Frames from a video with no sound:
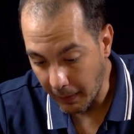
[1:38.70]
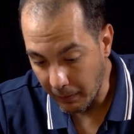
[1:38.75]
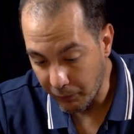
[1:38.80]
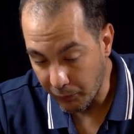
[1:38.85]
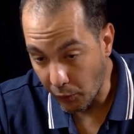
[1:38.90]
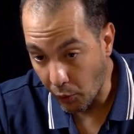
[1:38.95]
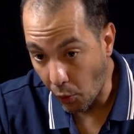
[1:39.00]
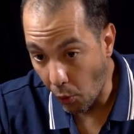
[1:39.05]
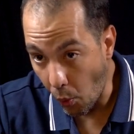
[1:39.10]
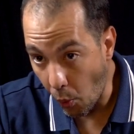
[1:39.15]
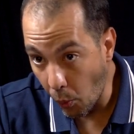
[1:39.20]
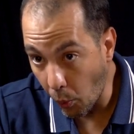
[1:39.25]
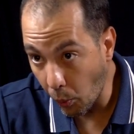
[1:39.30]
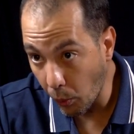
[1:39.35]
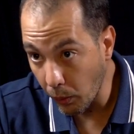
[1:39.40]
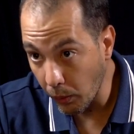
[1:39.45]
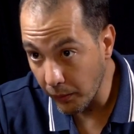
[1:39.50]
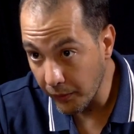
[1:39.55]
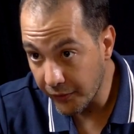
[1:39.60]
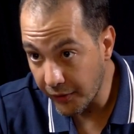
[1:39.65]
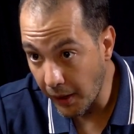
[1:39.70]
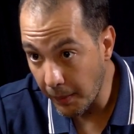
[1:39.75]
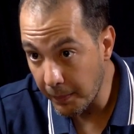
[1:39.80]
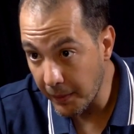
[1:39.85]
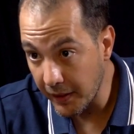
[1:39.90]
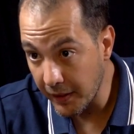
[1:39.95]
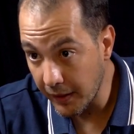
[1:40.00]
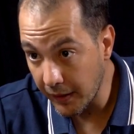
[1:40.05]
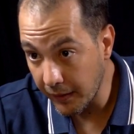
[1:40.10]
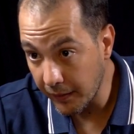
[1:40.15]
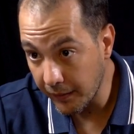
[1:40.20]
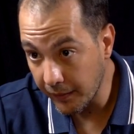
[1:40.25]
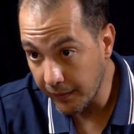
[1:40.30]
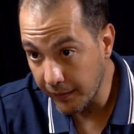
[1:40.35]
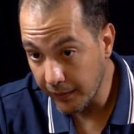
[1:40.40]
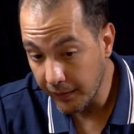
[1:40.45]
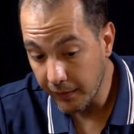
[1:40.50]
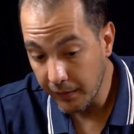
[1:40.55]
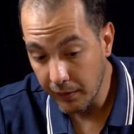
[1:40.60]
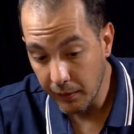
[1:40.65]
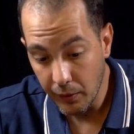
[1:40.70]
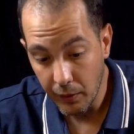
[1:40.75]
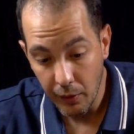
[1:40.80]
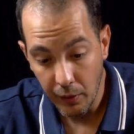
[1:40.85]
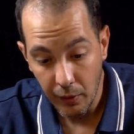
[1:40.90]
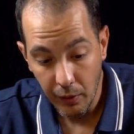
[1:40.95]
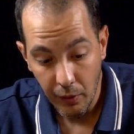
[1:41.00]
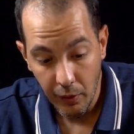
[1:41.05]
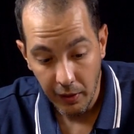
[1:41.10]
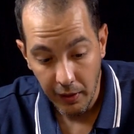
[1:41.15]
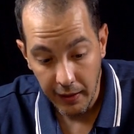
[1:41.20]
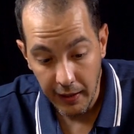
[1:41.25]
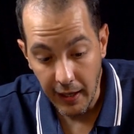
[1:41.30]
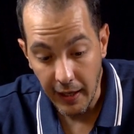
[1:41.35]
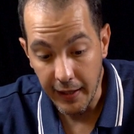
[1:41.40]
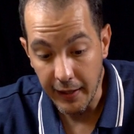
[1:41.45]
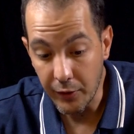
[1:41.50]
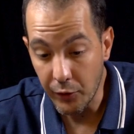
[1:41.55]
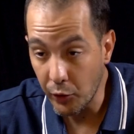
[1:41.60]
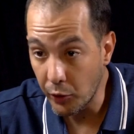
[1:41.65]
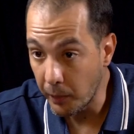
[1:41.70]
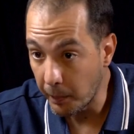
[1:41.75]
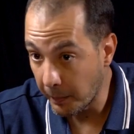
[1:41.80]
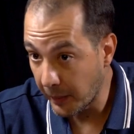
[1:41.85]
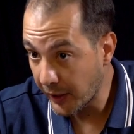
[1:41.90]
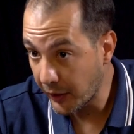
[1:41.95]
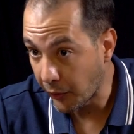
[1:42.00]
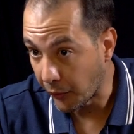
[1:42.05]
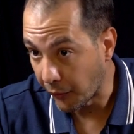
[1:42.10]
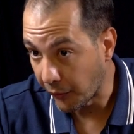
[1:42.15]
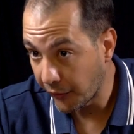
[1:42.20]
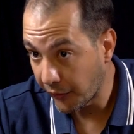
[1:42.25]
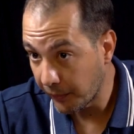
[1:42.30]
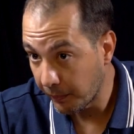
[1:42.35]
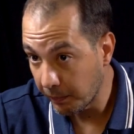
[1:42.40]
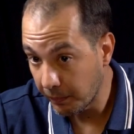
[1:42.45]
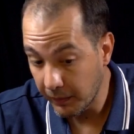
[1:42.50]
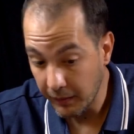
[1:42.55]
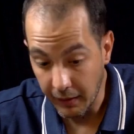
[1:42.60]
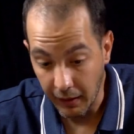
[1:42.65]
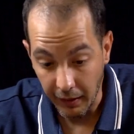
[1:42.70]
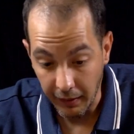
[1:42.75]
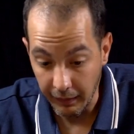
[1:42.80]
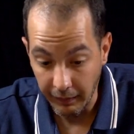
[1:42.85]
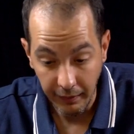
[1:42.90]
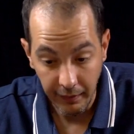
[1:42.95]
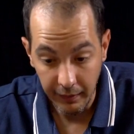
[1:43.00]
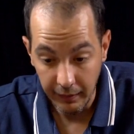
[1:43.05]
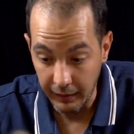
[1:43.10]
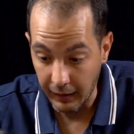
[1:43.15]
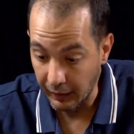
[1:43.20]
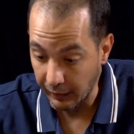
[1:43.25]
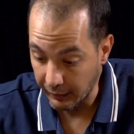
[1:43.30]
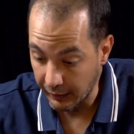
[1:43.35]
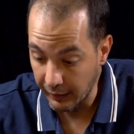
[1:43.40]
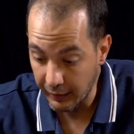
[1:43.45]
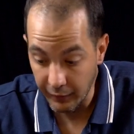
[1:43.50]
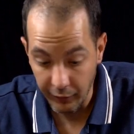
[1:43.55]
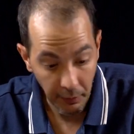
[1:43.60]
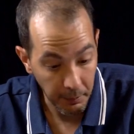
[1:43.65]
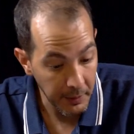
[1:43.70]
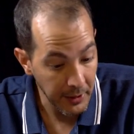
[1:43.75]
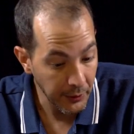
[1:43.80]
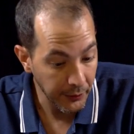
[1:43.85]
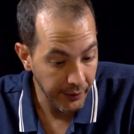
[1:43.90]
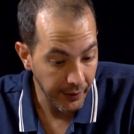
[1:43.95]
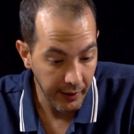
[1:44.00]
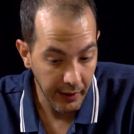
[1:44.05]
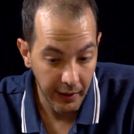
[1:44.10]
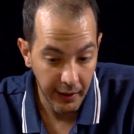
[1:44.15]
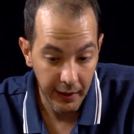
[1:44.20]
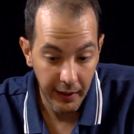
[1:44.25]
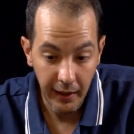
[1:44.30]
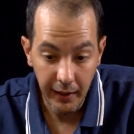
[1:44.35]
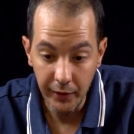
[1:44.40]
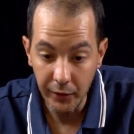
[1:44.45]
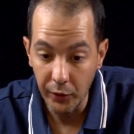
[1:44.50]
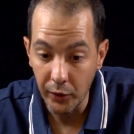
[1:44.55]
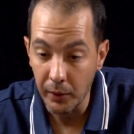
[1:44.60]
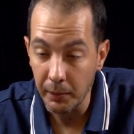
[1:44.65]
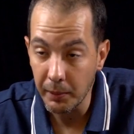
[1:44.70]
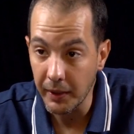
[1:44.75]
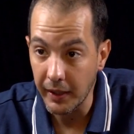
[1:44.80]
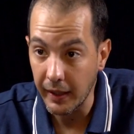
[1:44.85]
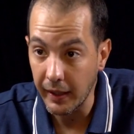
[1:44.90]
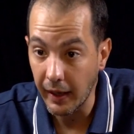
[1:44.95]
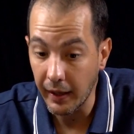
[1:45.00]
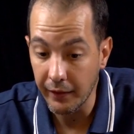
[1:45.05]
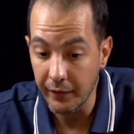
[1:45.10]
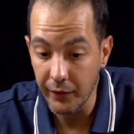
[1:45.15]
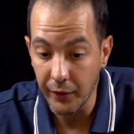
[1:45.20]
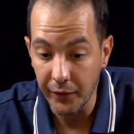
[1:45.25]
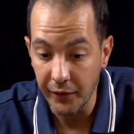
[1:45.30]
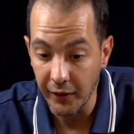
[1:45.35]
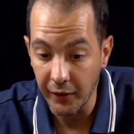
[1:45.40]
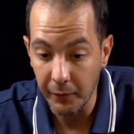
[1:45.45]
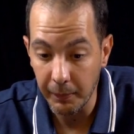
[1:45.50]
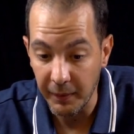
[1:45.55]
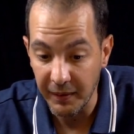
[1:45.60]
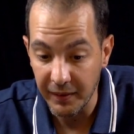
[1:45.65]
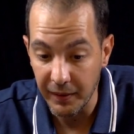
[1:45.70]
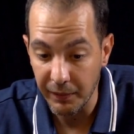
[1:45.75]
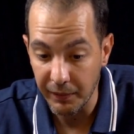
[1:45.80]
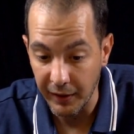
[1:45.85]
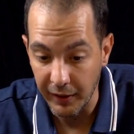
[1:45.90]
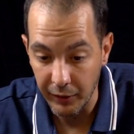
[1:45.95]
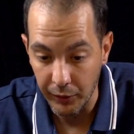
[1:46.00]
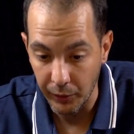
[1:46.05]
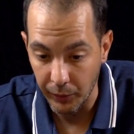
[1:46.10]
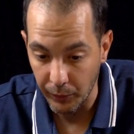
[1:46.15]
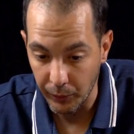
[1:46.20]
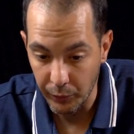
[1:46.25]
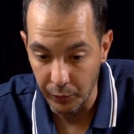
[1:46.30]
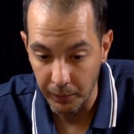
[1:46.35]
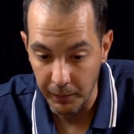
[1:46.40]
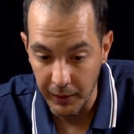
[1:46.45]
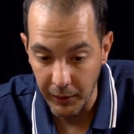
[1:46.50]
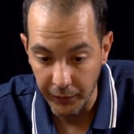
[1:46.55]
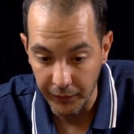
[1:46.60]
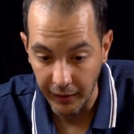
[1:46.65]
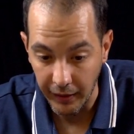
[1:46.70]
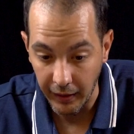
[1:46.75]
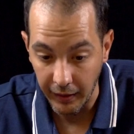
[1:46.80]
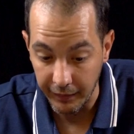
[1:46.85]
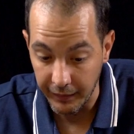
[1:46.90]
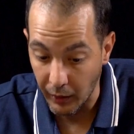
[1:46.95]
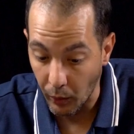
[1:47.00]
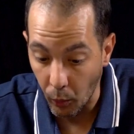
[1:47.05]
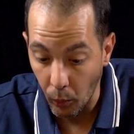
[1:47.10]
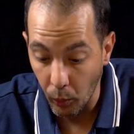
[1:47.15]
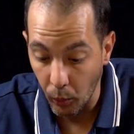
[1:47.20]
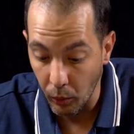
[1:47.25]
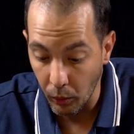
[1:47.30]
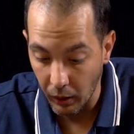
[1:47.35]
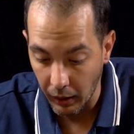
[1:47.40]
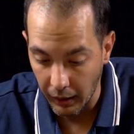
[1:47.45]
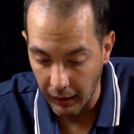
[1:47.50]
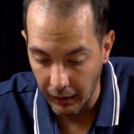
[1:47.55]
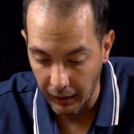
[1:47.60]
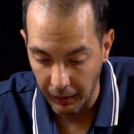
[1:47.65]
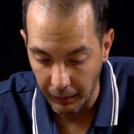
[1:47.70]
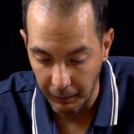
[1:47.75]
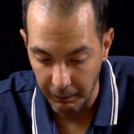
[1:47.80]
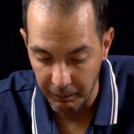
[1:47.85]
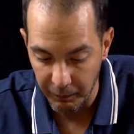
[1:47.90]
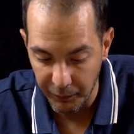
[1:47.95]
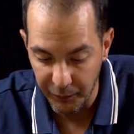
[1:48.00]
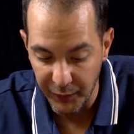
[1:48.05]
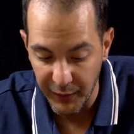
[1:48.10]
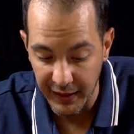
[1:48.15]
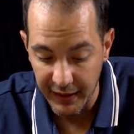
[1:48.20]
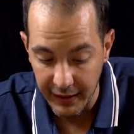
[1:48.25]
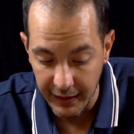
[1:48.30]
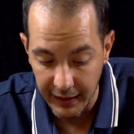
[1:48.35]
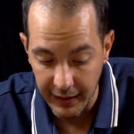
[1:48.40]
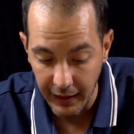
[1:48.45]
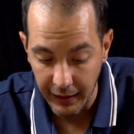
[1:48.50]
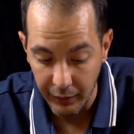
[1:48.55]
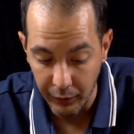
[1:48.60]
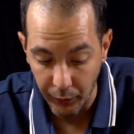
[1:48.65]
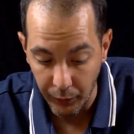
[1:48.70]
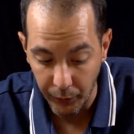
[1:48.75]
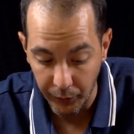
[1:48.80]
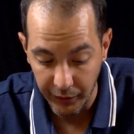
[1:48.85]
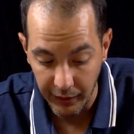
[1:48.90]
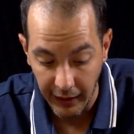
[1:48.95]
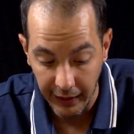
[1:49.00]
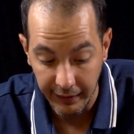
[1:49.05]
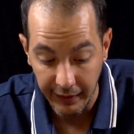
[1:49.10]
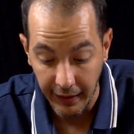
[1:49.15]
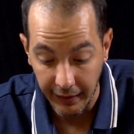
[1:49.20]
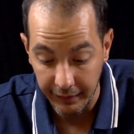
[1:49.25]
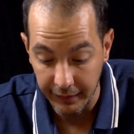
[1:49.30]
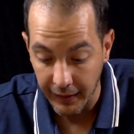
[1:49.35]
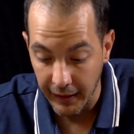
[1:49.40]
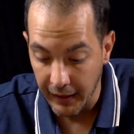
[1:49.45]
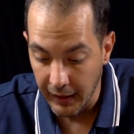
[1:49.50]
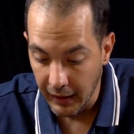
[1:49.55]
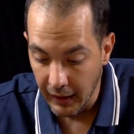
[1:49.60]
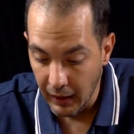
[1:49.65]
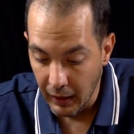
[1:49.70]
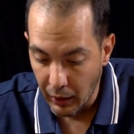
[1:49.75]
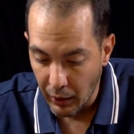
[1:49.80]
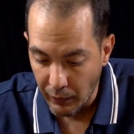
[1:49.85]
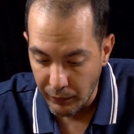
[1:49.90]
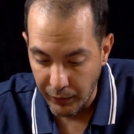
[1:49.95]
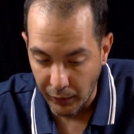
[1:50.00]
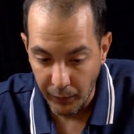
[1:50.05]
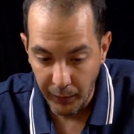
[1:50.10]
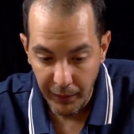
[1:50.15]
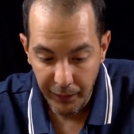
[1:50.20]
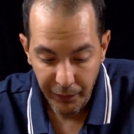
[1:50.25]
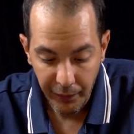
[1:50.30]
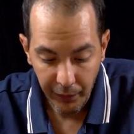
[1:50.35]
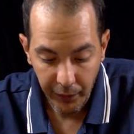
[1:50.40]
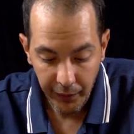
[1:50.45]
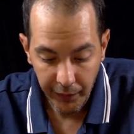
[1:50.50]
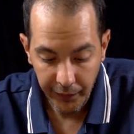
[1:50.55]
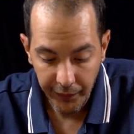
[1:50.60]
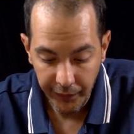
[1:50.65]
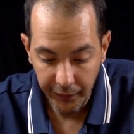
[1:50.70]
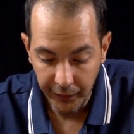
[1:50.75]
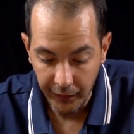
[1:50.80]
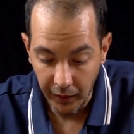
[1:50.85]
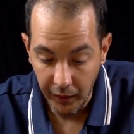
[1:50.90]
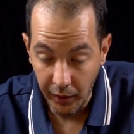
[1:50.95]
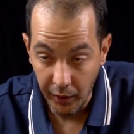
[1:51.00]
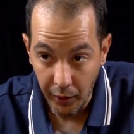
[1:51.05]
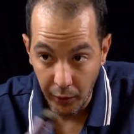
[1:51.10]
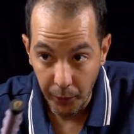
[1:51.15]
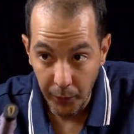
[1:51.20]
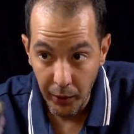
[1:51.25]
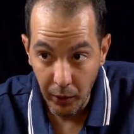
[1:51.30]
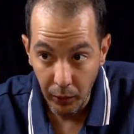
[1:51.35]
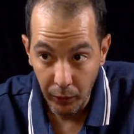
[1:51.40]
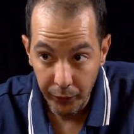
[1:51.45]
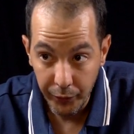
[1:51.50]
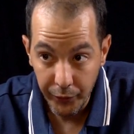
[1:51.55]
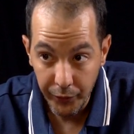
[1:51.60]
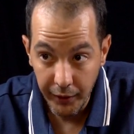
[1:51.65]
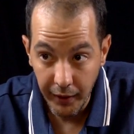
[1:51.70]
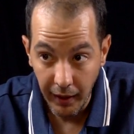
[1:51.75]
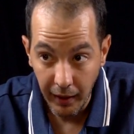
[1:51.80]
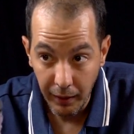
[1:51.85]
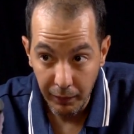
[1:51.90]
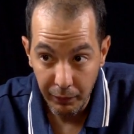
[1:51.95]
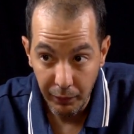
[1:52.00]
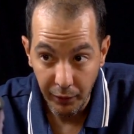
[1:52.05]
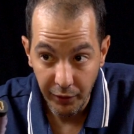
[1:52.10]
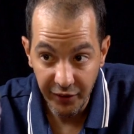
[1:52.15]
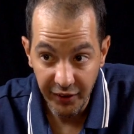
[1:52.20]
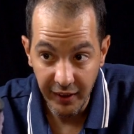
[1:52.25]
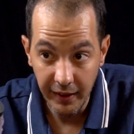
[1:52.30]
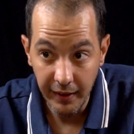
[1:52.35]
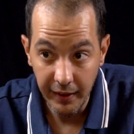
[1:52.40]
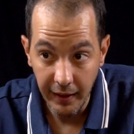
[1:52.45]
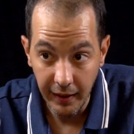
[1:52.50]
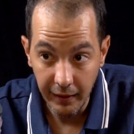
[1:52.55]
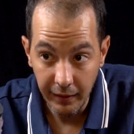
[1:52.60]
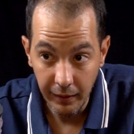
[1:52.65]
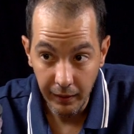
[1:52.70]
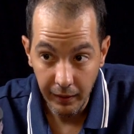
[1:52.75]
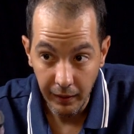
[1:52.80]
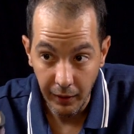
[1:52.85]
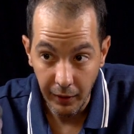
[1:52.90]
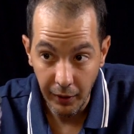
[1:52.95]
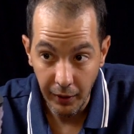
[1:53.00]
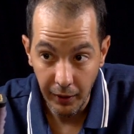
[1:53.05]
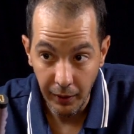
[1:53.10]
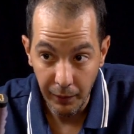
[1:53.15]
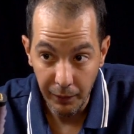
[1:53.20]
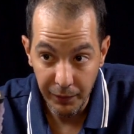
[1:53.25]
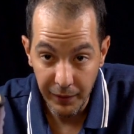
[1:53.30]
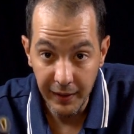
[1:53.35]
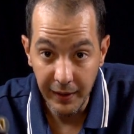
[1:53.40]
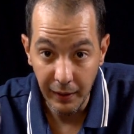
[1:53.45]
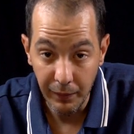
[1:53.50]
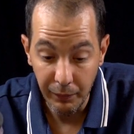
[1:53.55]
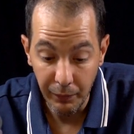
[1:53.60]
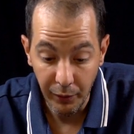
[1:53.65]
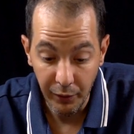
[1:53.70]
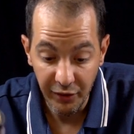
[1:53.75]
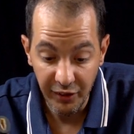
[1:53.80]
for all Japanese Iaito makers. This is a Minosaka Iaito, but it has nothing specific to Minosaka. They all fit Iaitos like that. For reference, a real tsuka for a Shinken, fitted for a